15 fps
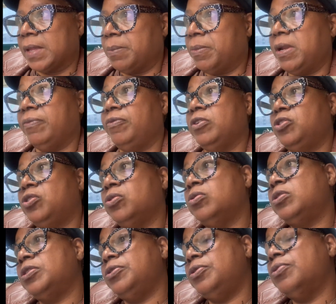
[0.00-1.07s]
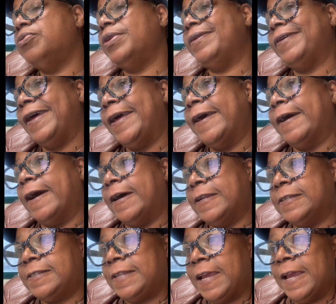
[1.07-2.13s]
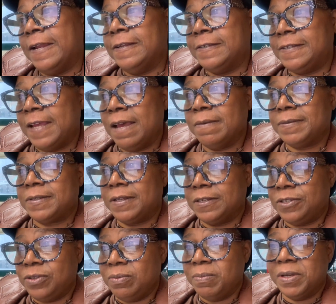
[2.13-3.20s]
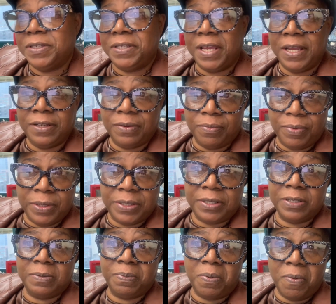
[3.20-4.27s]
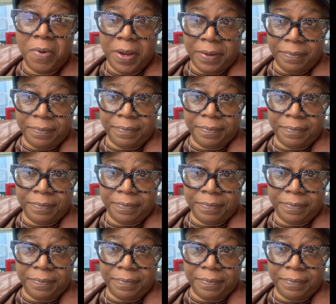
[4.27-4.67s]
But if you choose to do it, understand the steps that you must take to reach this point